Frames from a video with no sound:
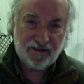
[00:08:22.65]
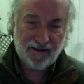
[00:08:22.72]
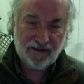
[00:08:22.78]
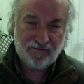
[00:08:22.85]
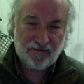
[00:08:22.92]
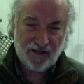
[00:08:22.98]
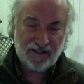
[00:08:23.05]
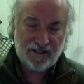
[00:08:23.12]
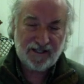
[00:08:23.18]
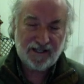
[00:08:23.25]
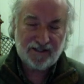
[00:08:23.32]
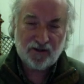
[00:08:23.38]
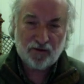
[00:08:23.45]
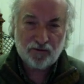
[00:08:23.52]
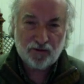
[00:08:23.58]
if these
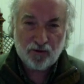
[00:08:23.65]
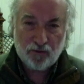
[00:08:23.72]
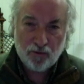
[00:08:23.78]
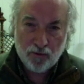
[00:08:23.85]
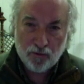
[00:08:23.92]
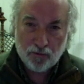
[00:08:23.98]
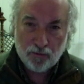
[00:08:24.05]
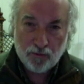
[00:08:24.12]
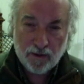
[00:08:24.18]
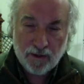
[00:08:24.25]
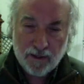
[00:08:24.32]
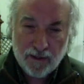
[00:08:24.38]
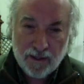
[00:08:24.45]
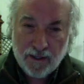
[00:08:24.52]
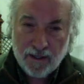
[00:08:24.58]
things are true,
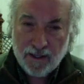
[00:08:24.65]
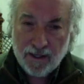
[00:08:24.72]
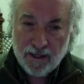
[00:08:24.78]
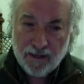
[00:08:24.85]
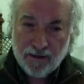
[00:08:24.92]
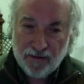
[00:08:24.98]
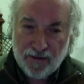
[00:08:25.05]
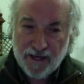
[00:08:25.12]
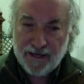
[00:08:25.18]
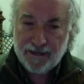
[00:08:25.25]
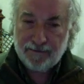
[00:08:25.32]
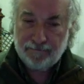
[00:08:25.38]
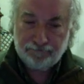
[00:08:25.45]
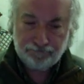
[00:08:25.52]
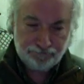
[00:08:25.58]

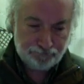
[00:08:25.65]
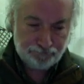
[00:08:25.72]
then